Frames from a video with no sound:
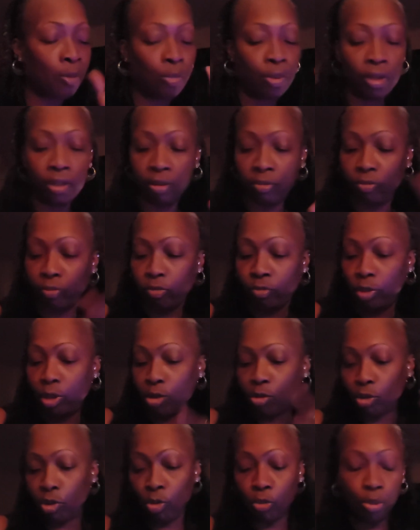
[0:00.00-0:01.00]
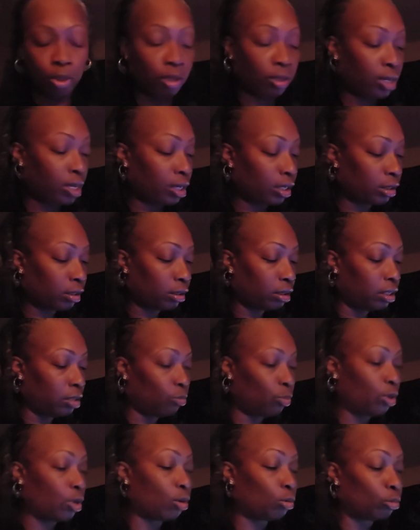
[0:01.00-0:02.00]
But we're going to do the book next. And
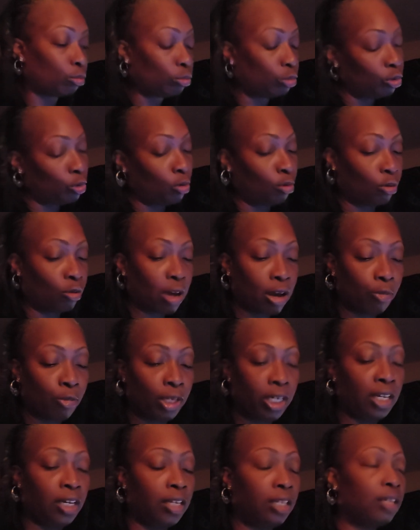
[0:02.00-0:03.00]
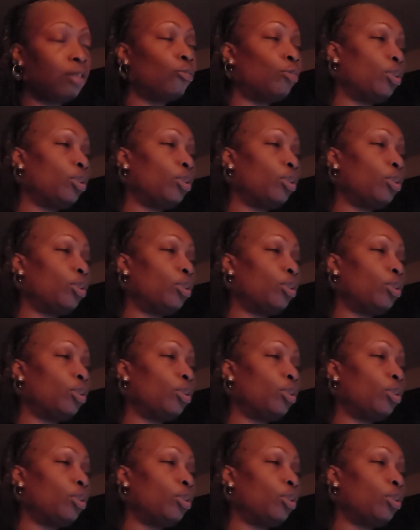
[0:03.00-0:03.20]
then we're going to, you know, how we end it.